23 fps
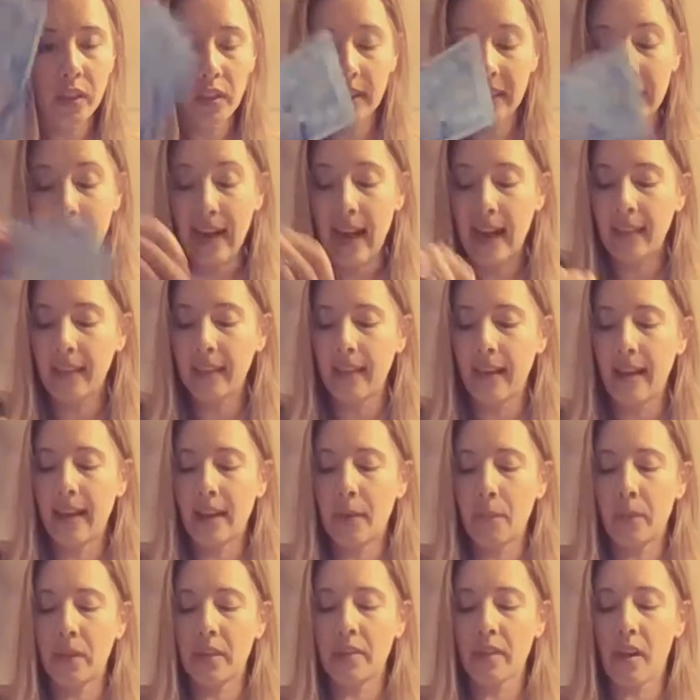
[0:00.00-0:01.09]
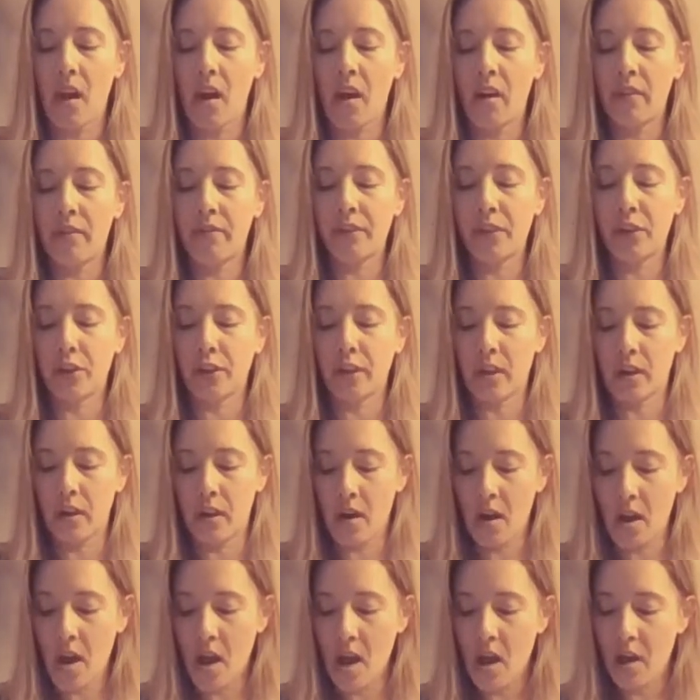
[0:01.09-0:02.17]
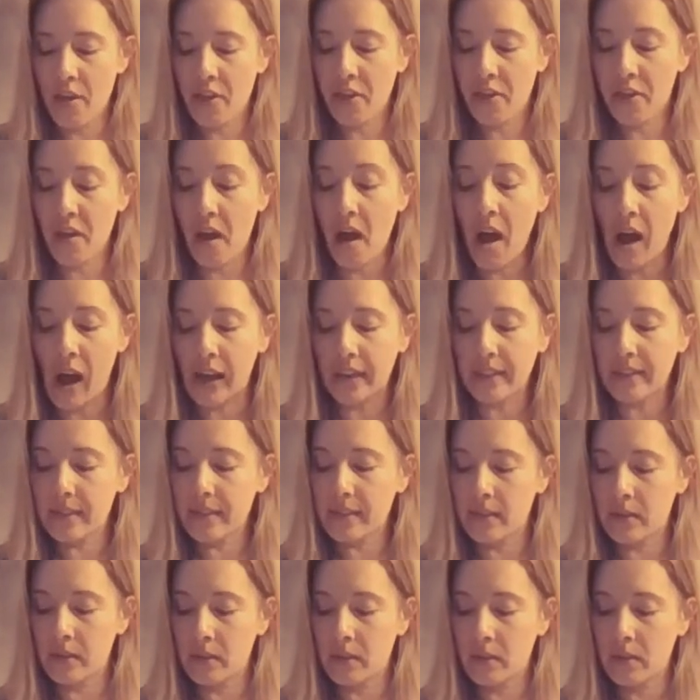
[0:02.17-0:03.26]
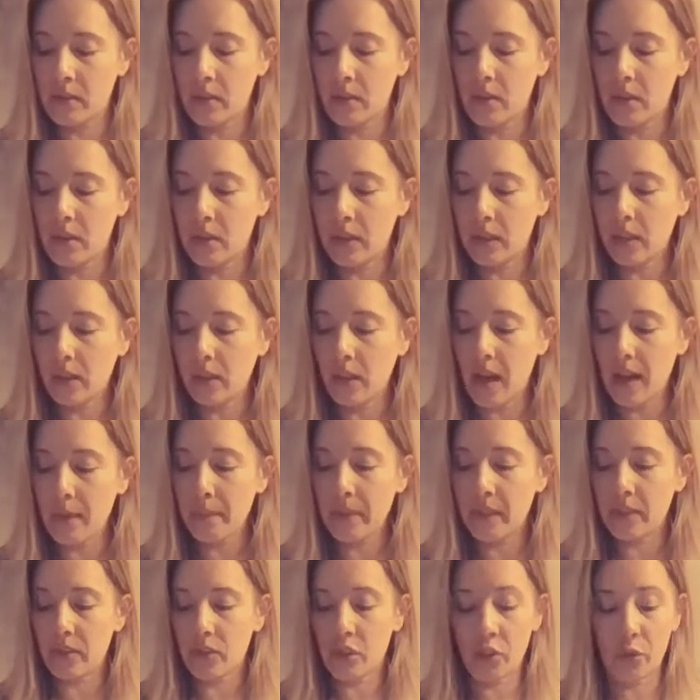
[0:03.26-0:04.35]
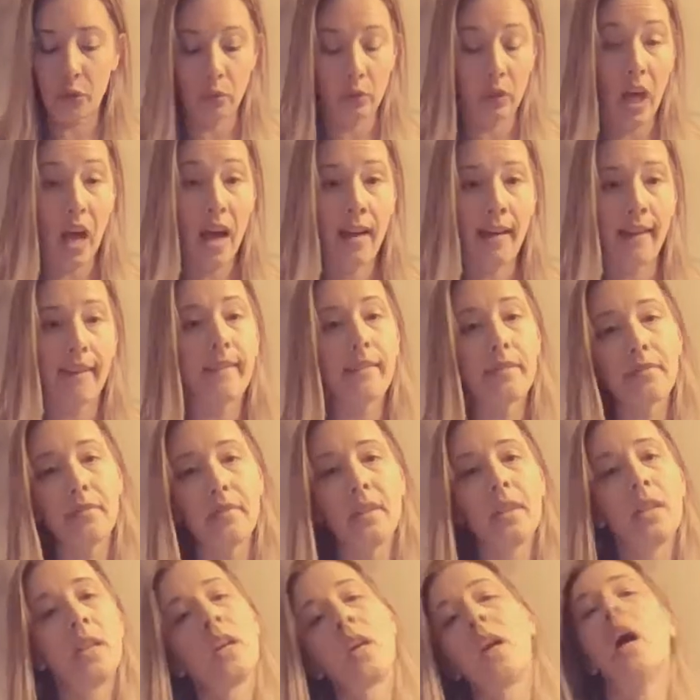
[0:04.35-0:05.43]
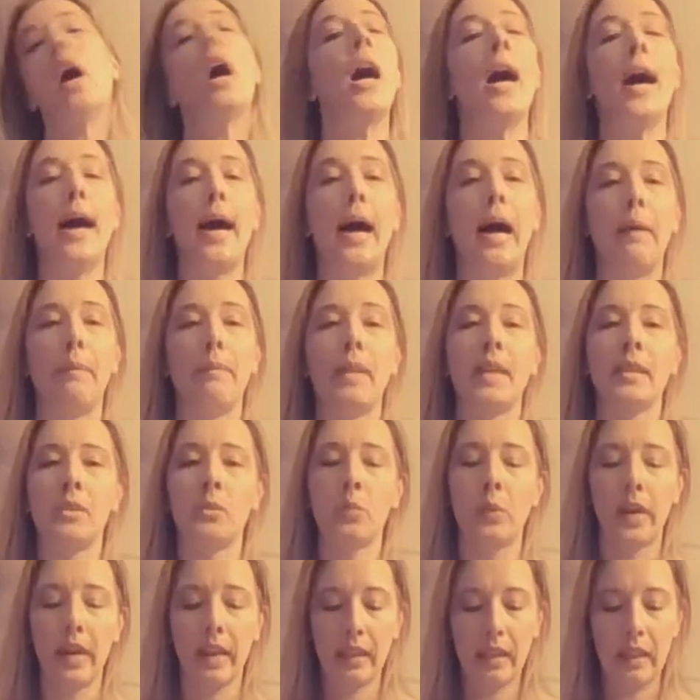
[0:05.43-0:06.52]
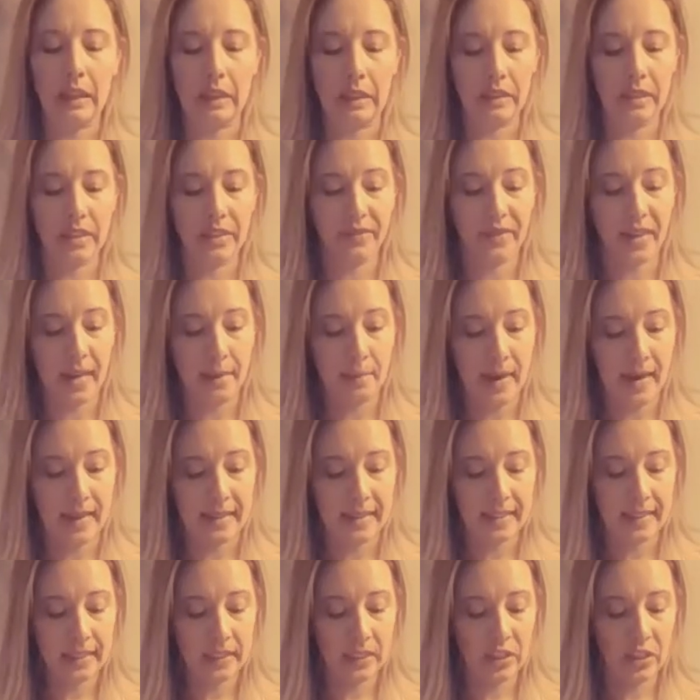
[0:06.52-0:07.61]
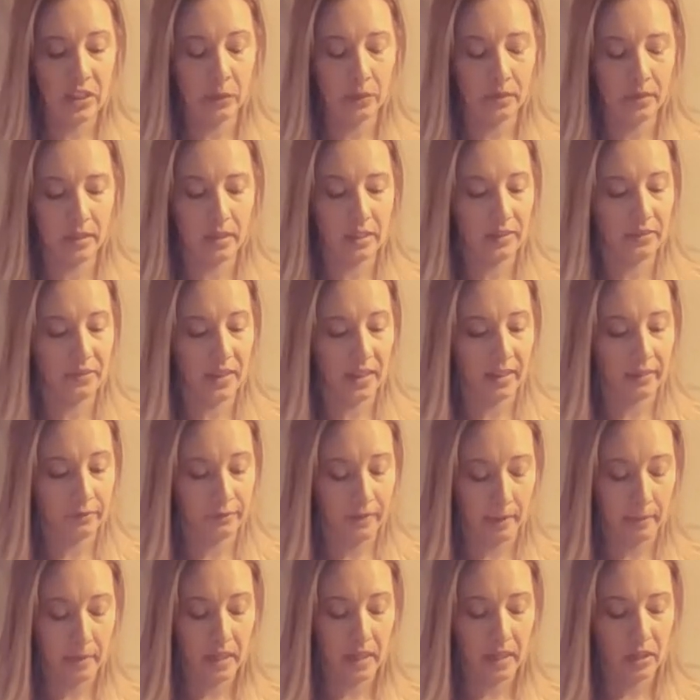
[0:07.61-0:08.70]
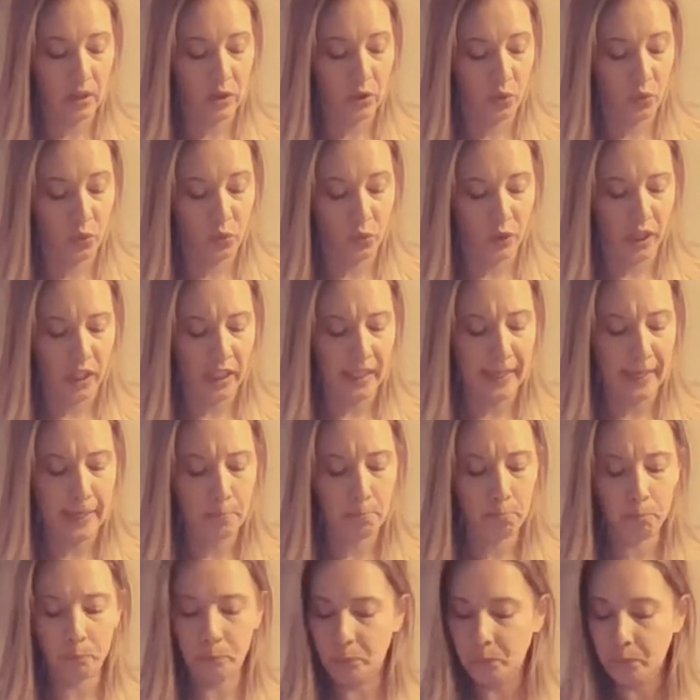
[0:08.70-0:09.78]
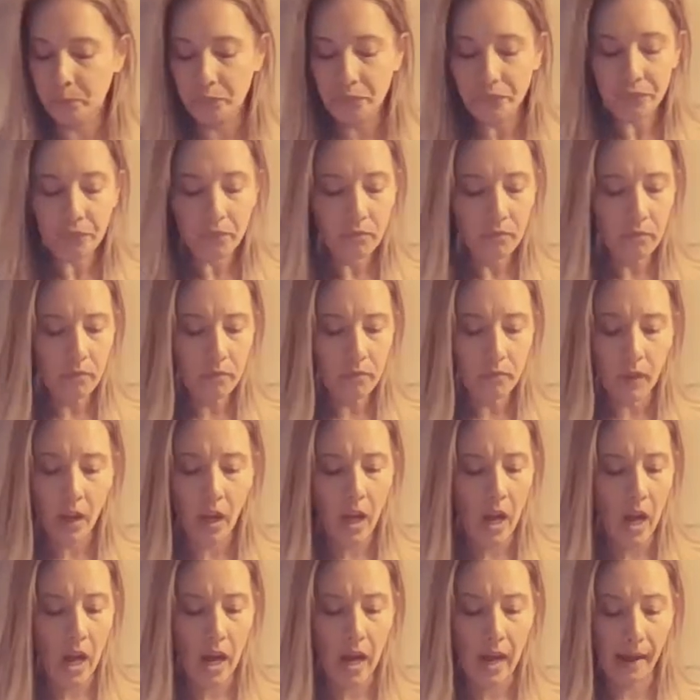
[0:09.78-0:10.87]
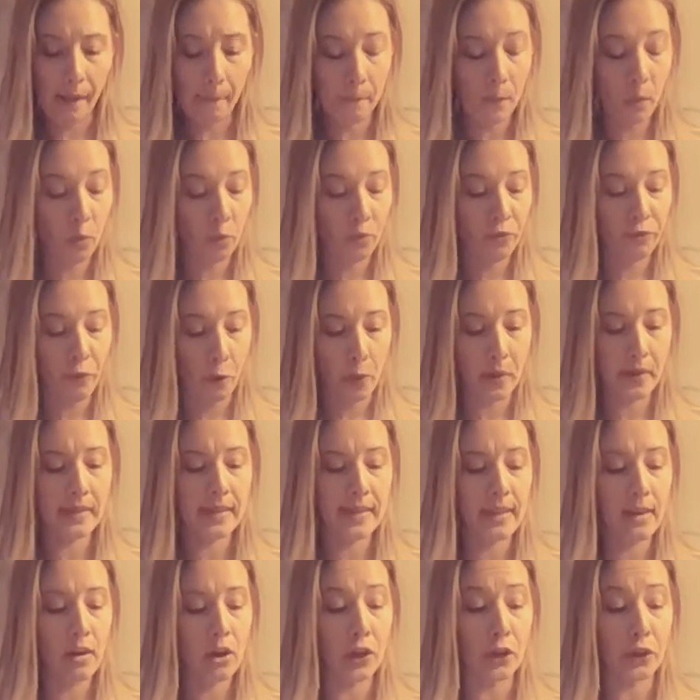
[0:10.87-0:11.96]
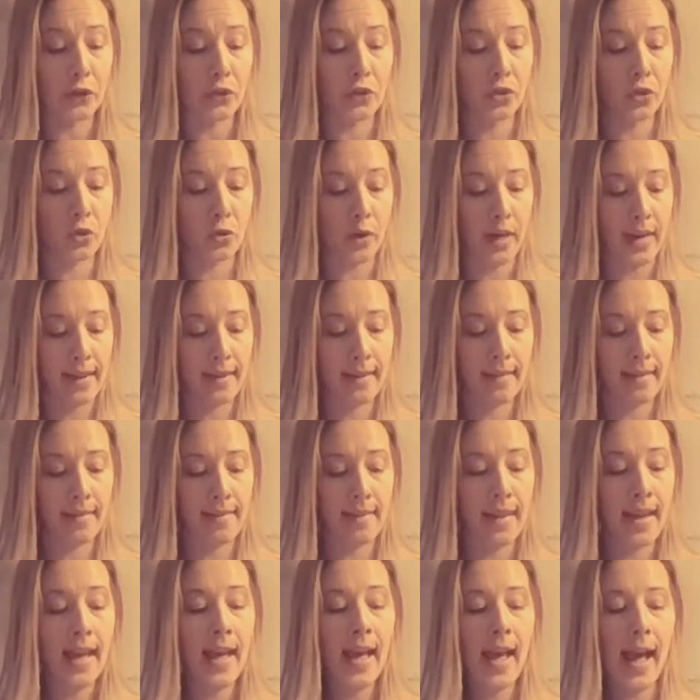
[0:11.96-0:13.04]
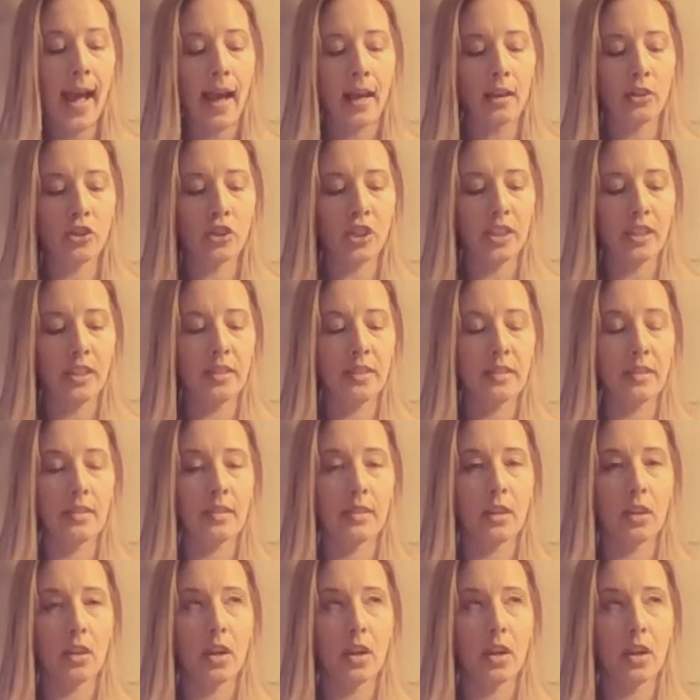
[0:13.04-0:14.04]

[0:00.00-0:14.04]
the alignment of your thoughts, the alignment to love. That's what I think the divine masculine is doing. The divine feminine is really focusing on her strength, and she's